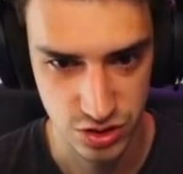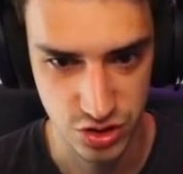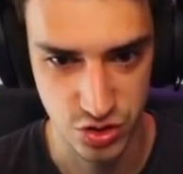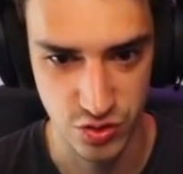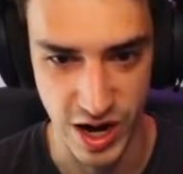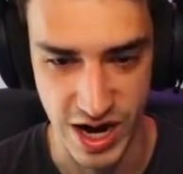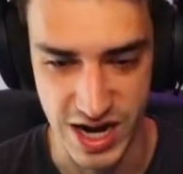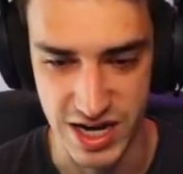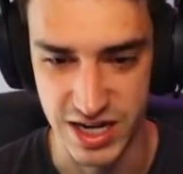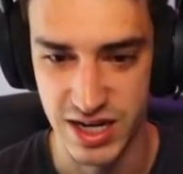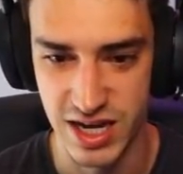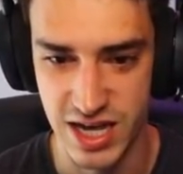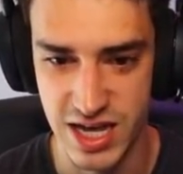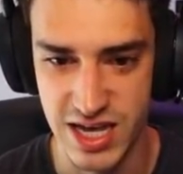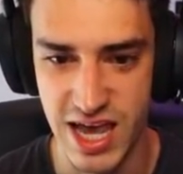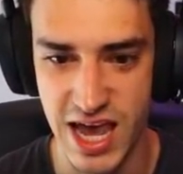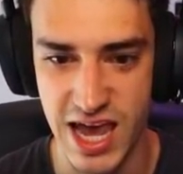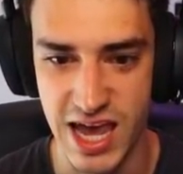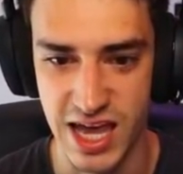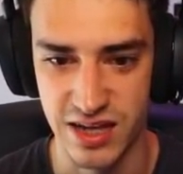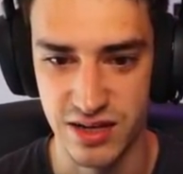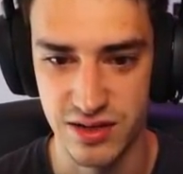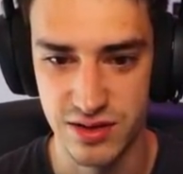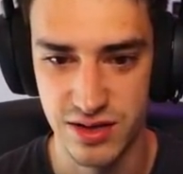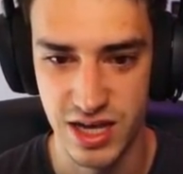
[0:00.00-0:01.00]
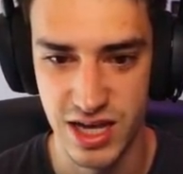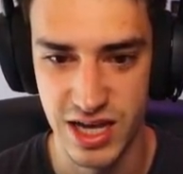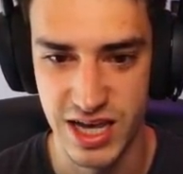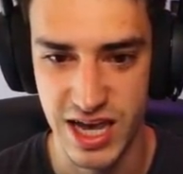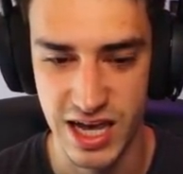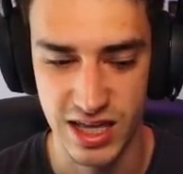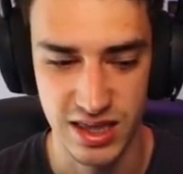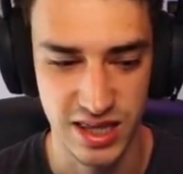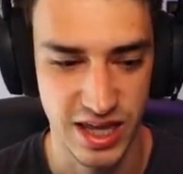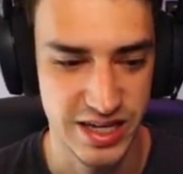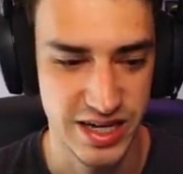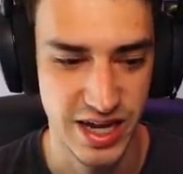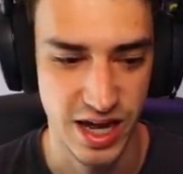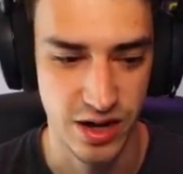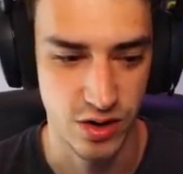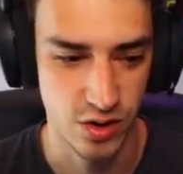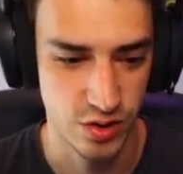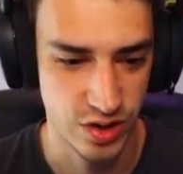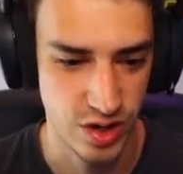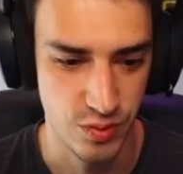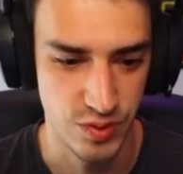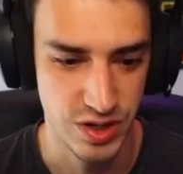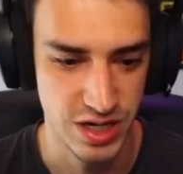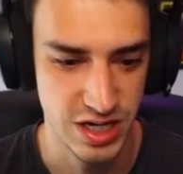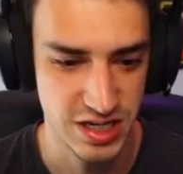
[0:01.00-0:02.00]
Great, he can't lay down.
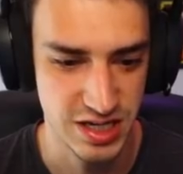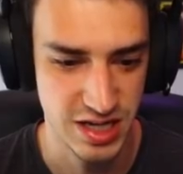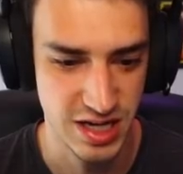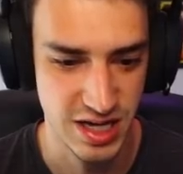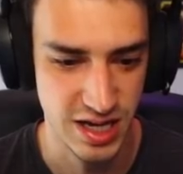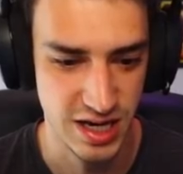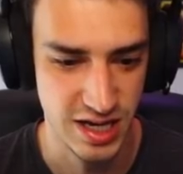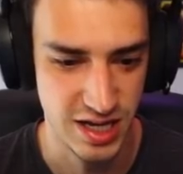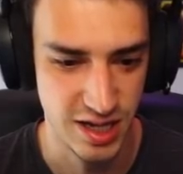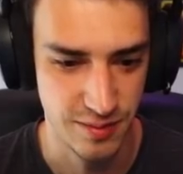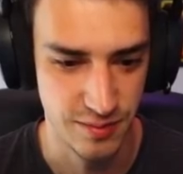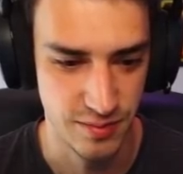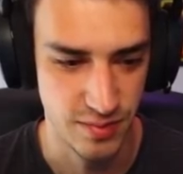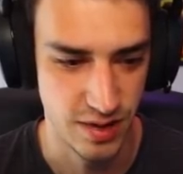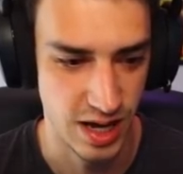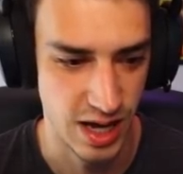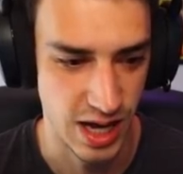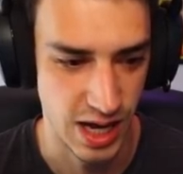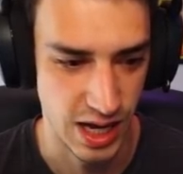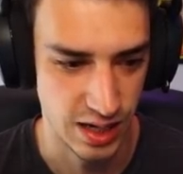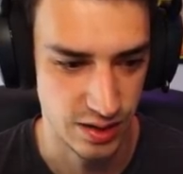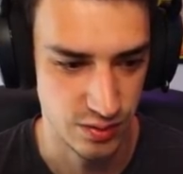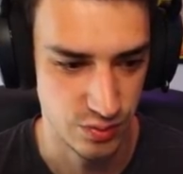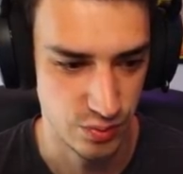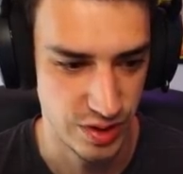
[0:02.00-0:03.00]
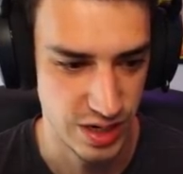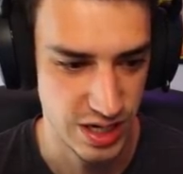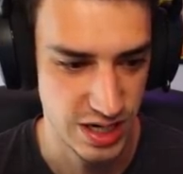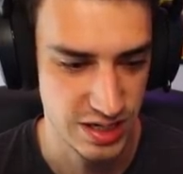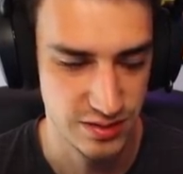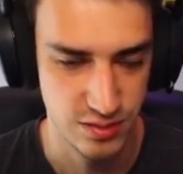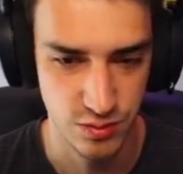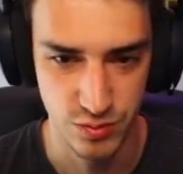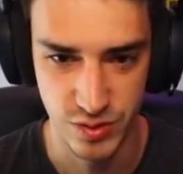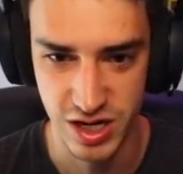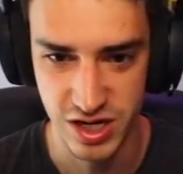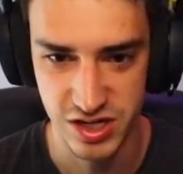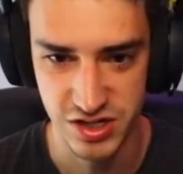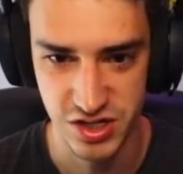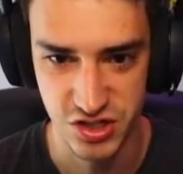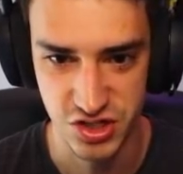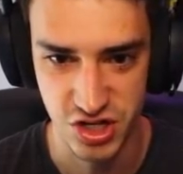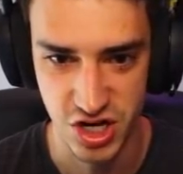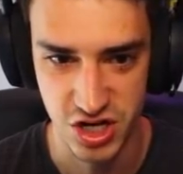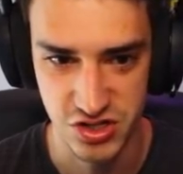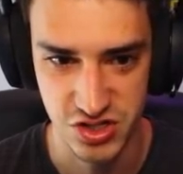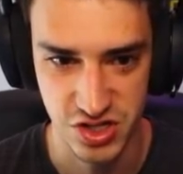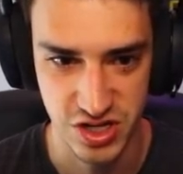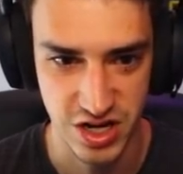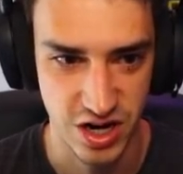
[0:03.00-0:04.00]
Okay, we need to get him, we need to
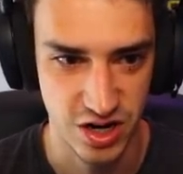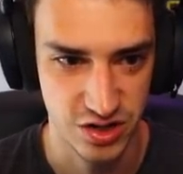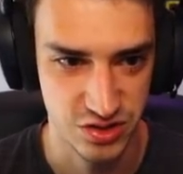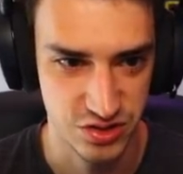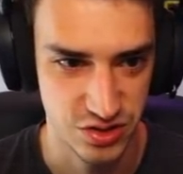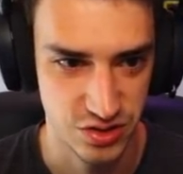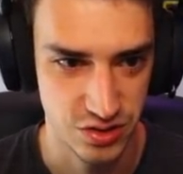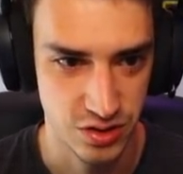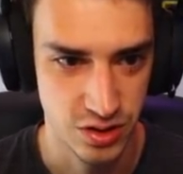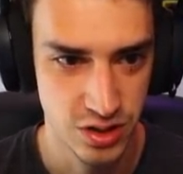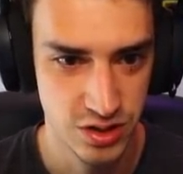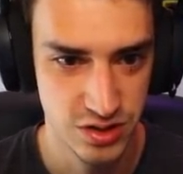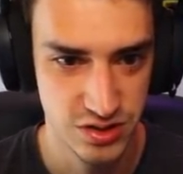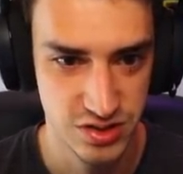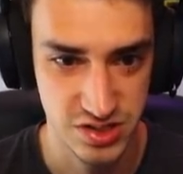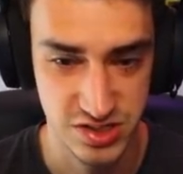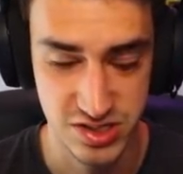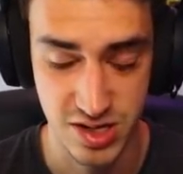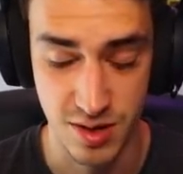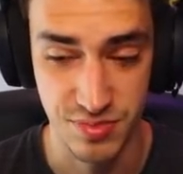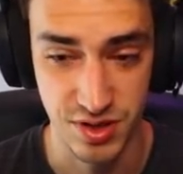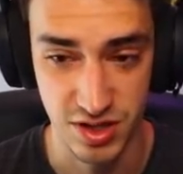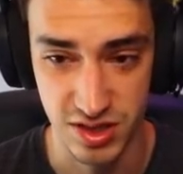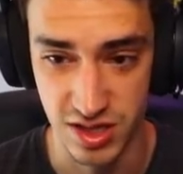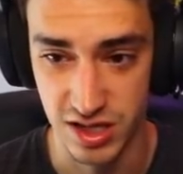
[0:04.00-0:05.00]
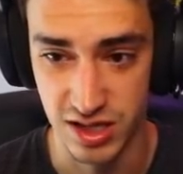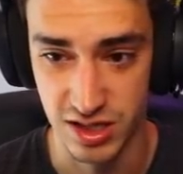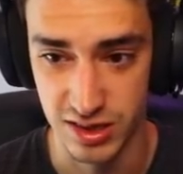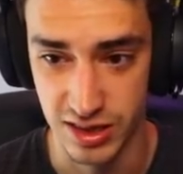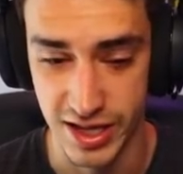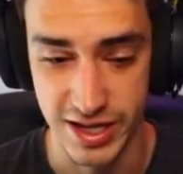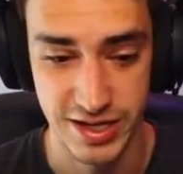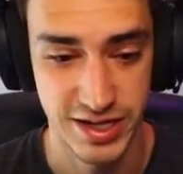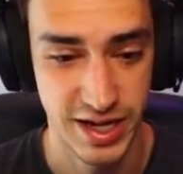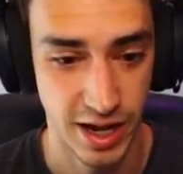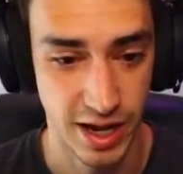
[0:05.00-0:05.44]
change the character to something that can lay